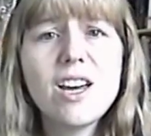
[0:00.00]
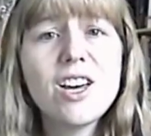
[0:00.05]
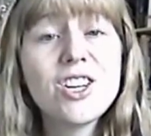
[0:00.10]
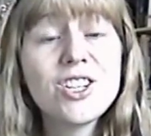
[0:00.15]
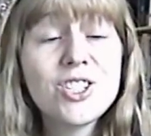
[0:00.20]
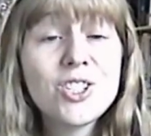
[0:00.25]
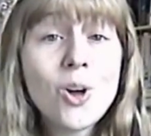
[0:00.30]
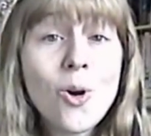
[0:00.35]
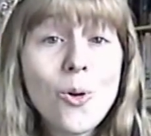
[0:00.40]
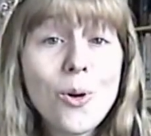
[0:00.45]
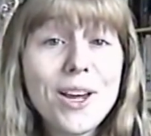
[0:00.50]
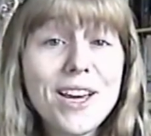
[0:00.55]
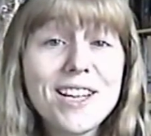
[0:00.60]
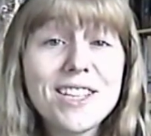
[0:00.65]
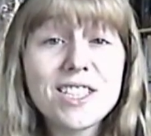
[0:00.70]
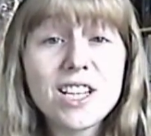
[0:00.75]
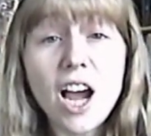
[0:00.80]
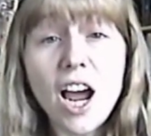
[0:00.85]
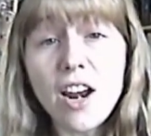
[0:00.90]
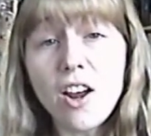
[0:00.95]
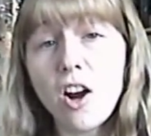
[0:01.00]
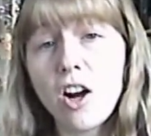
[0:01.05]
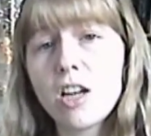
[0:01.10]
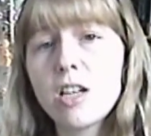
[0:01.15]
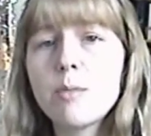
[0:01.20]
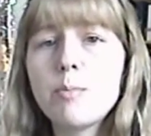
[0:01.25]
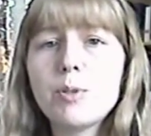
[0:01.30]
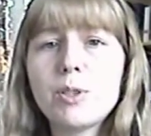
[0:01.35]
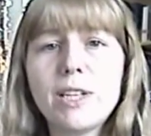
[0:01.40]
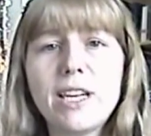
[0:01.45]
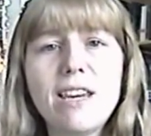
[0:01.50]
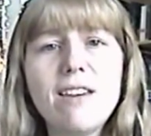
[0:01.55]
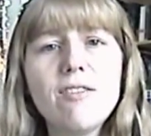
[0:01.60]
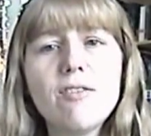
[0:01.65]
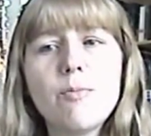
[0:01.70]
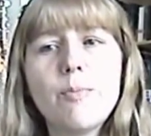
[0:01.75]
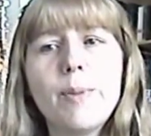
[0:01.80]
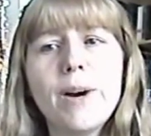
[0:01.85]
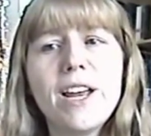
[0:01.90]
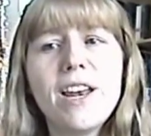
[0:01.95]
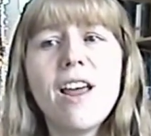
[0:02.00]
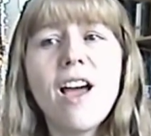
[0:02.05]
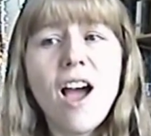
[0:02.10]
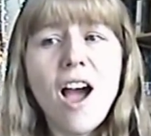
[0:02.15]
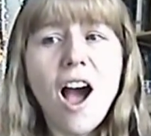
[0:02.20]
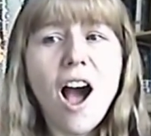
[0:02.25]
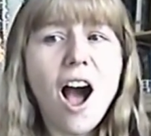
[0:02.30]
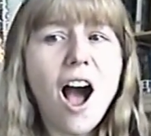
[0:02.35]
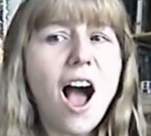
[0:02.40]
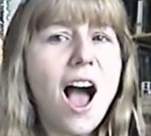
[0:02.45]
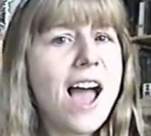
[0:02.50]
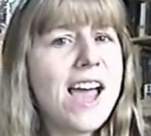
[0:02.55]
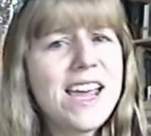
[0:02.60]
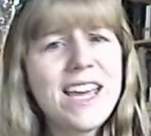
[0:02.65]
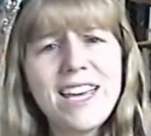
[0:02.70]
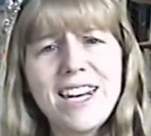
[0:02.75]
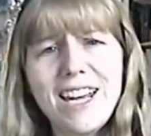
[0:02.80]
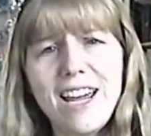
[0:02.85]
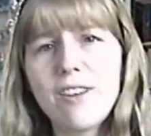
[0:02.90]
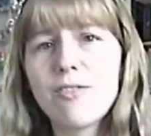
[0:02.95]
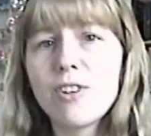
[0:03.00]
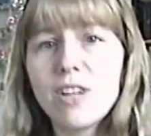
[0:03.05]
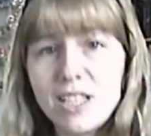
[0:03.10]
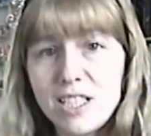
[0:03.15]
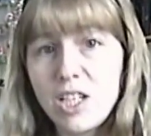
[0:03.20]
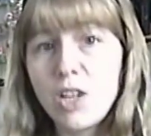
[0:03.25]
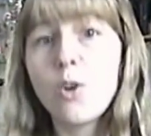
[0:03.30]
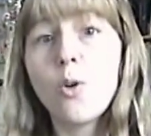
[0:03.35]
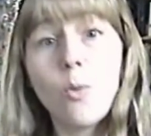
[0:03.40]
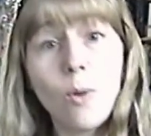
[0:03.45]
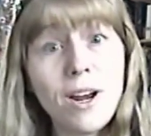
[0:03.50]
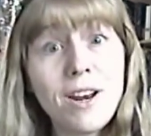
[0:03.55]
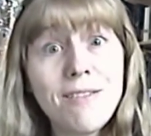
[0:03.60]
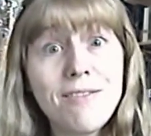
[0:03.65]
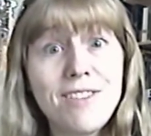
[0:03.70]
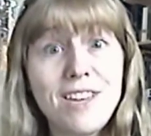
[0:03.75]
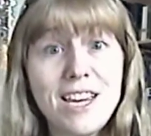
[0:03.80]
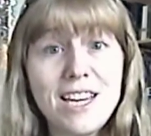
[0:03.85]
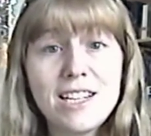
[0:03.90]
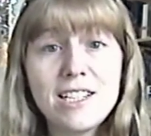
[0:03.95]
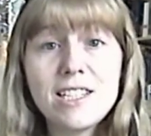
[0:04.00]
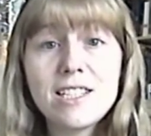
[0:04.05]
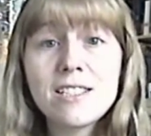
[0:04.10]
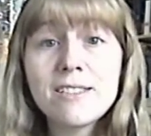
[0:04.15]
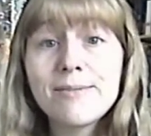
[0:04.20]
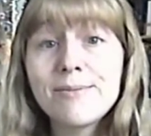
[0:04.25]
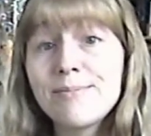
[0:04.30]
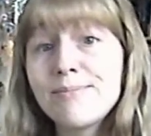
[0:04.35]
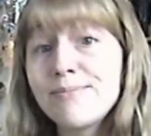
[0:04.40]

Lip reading: So, it's kind of hard to believe, but I hit every single one of these.